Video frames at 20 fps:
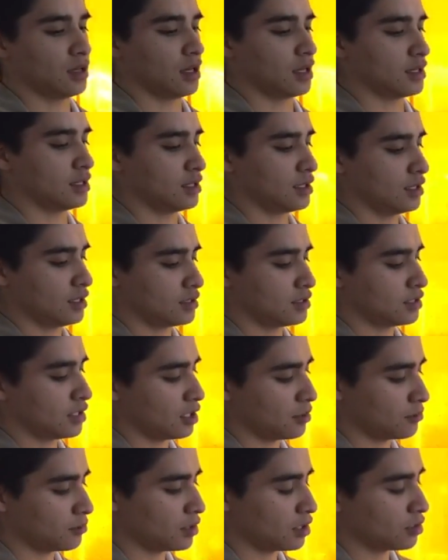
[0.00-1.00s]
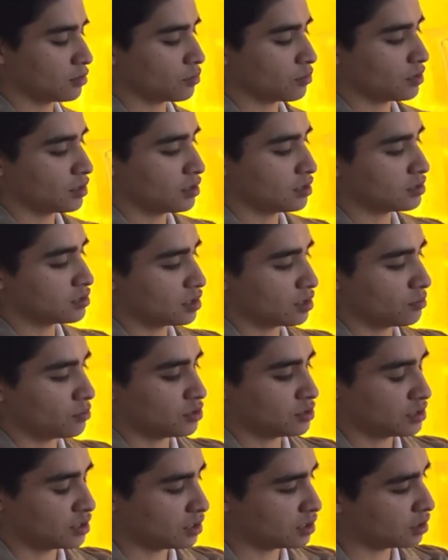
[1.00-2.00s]
at the time that we
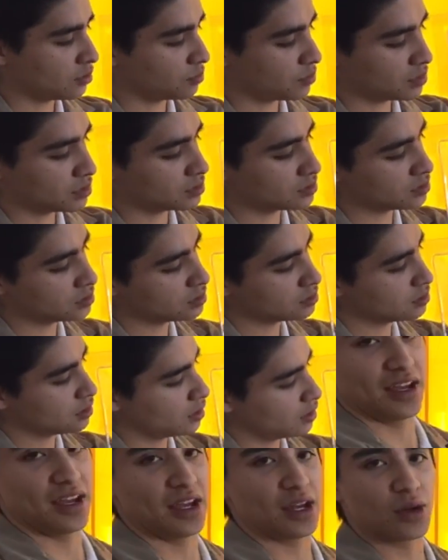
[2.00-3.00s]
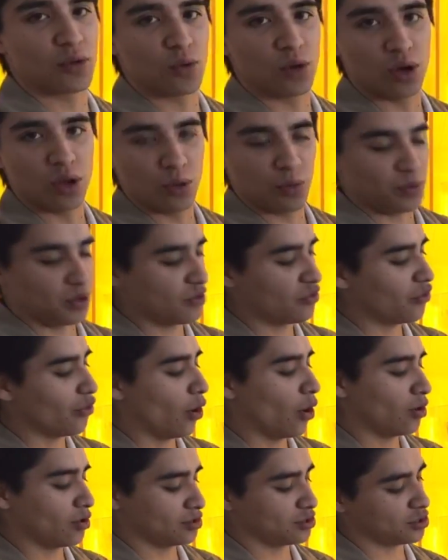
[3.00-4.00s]
thermoset the pieces, it will be
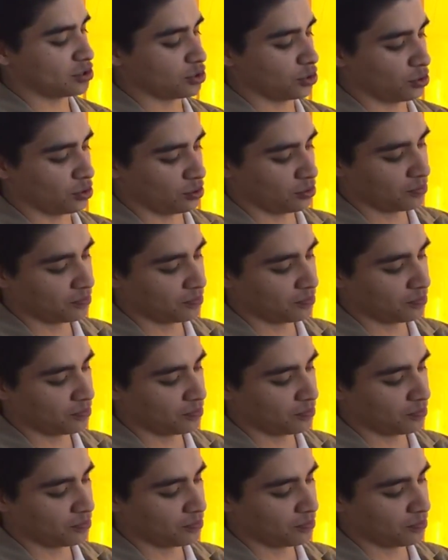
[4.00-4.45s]
false too.